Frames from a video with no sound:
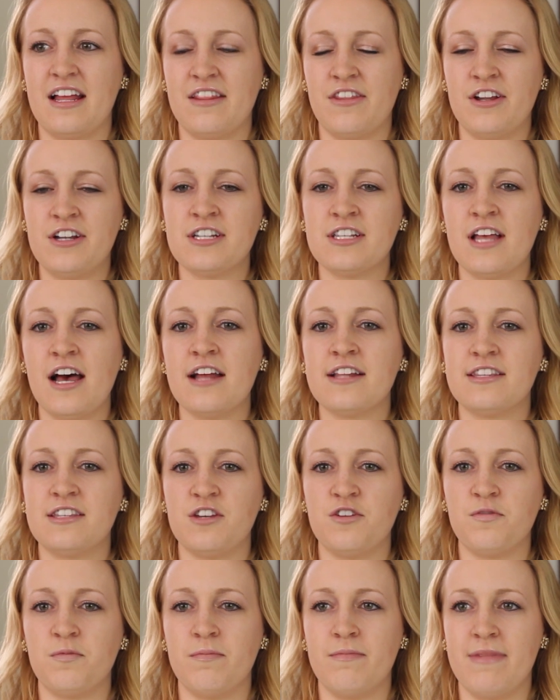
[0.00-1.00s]
There's lots
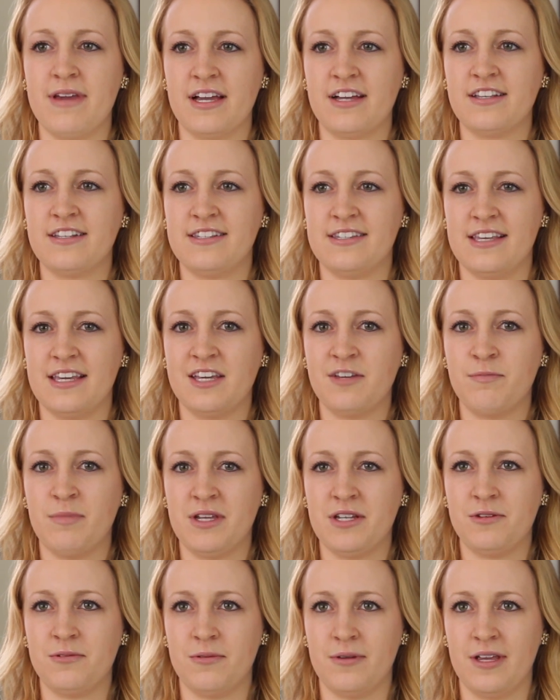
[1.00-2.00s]
of mixing
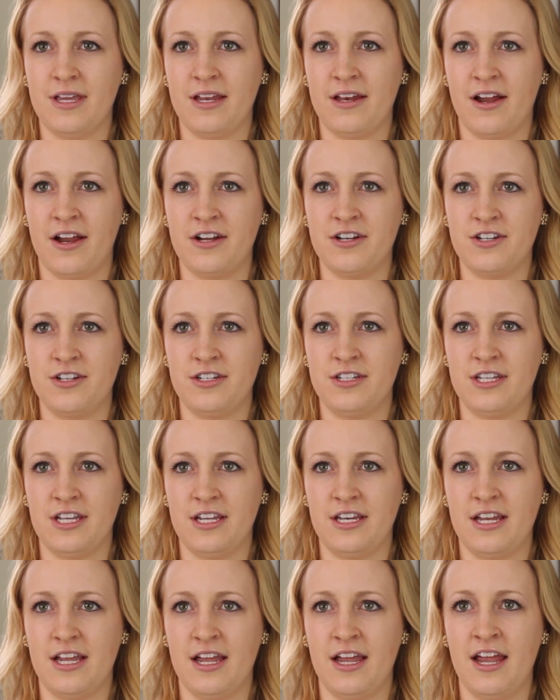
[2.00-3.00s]
between
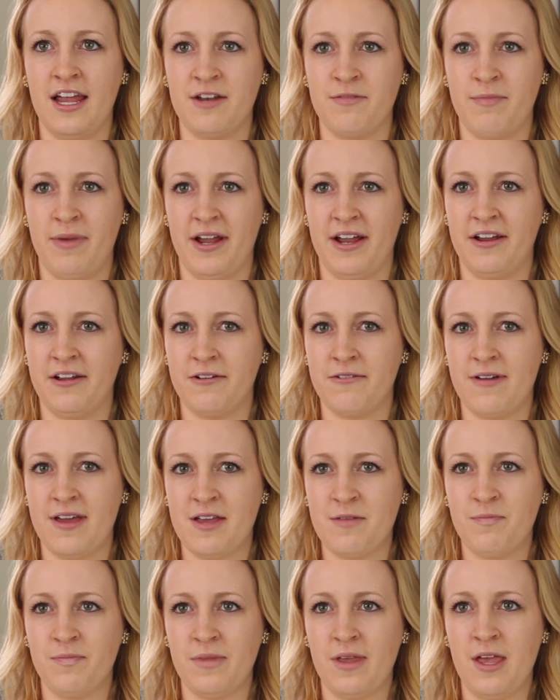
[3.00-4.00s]
Argentina and
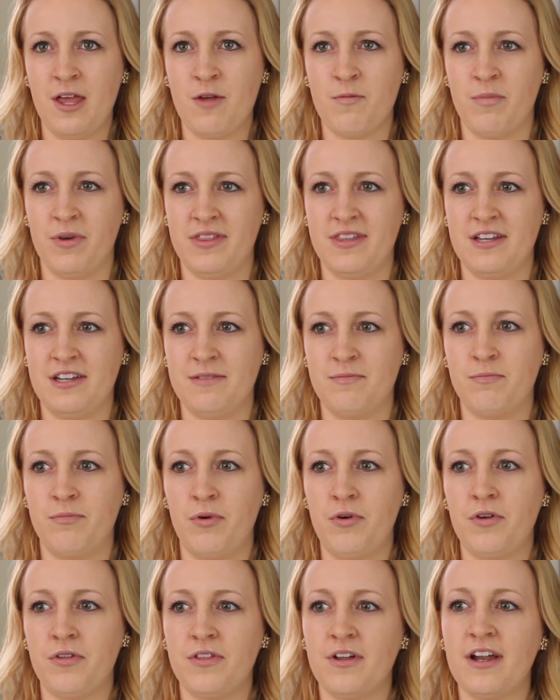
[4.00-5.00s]
Paraguay, but they
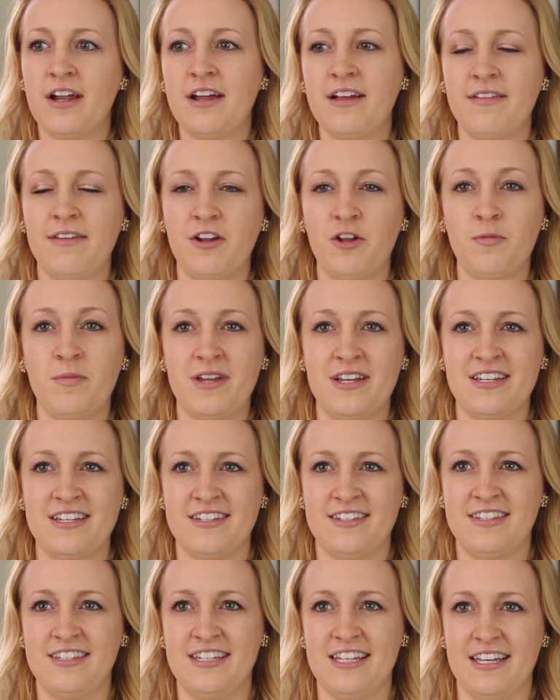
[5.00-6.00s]
both are a little bit
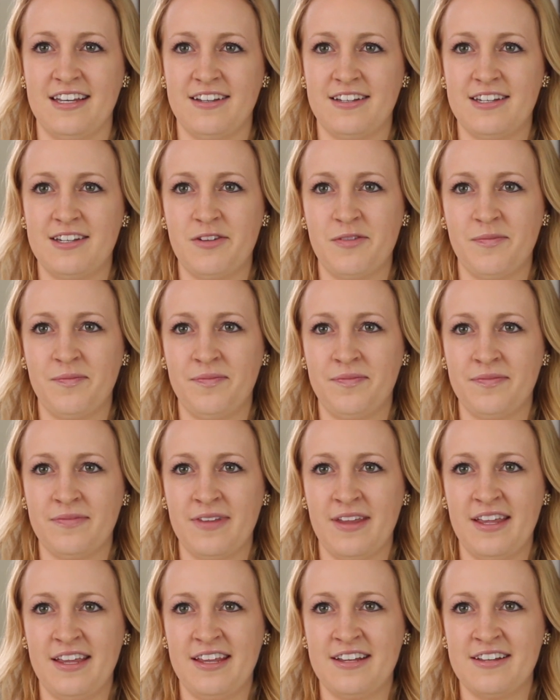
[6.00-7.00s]
distinct.
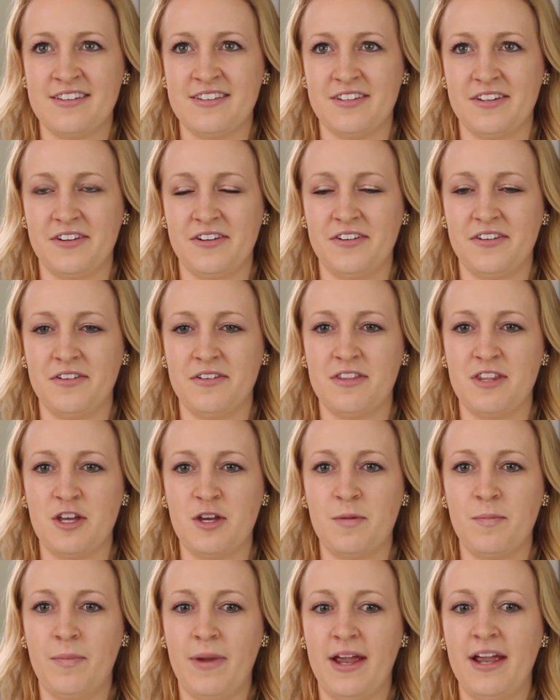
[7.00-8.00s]
So
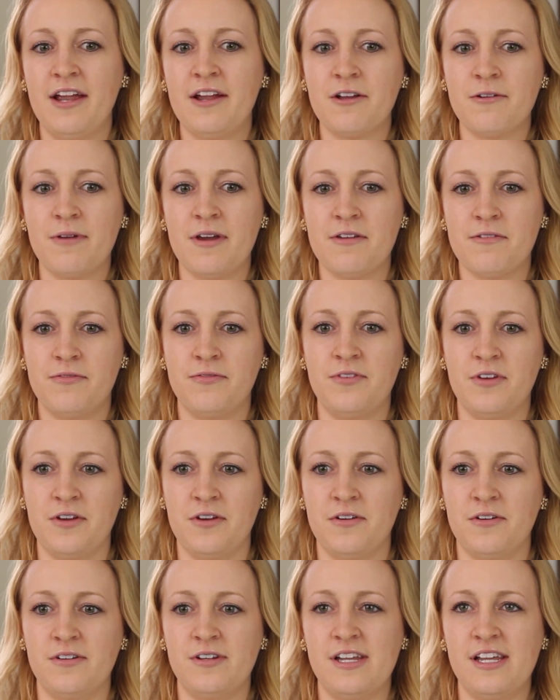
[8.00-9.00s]
the Paraguay
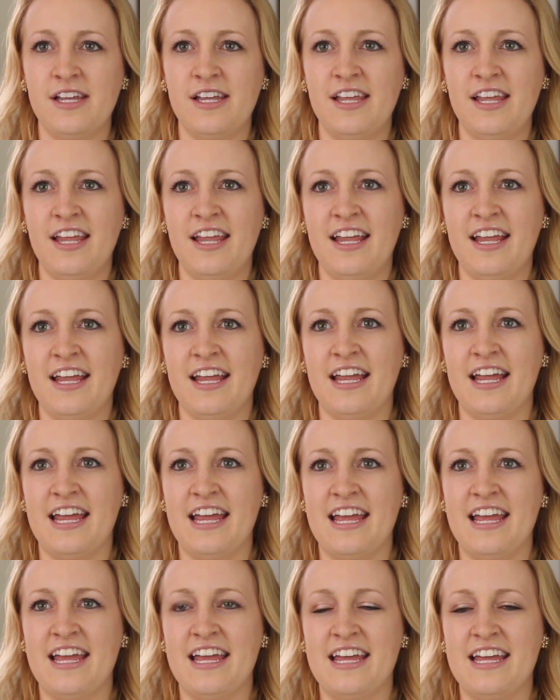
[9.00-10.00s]
food
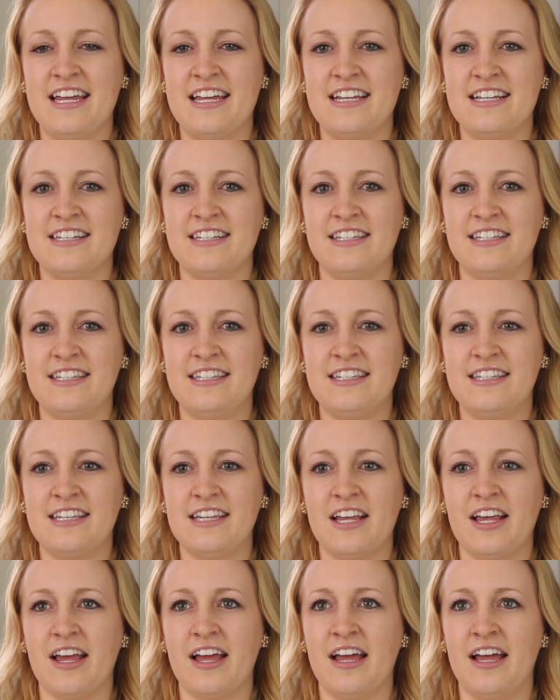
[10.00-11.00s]
is
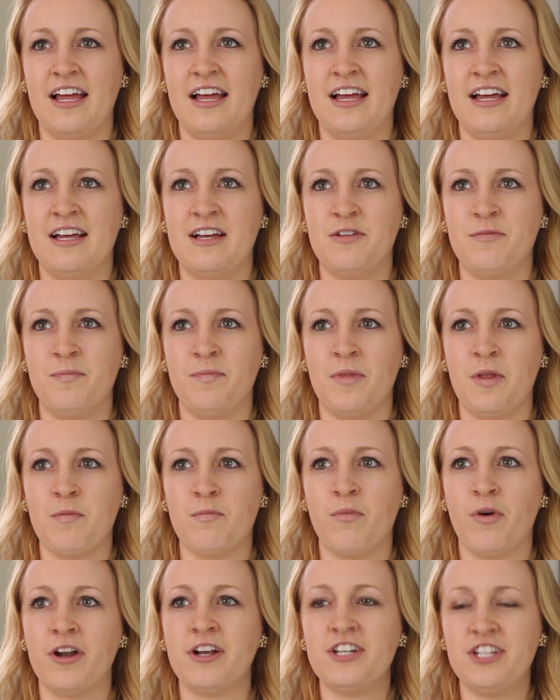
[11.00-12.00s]

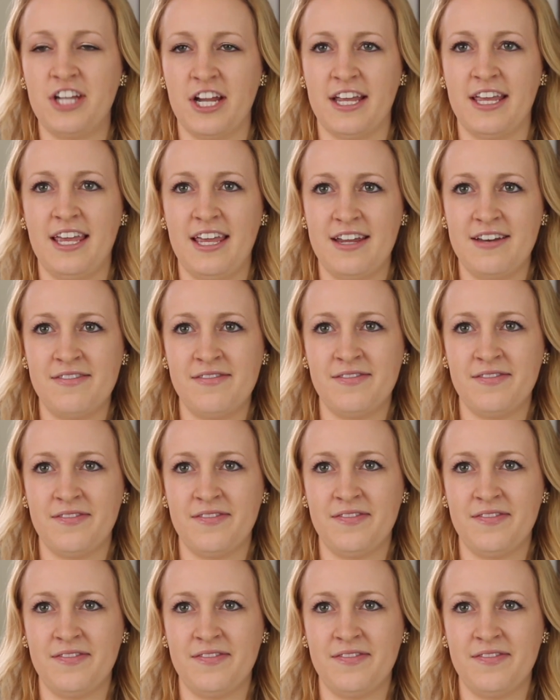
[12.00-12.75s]
more chicken,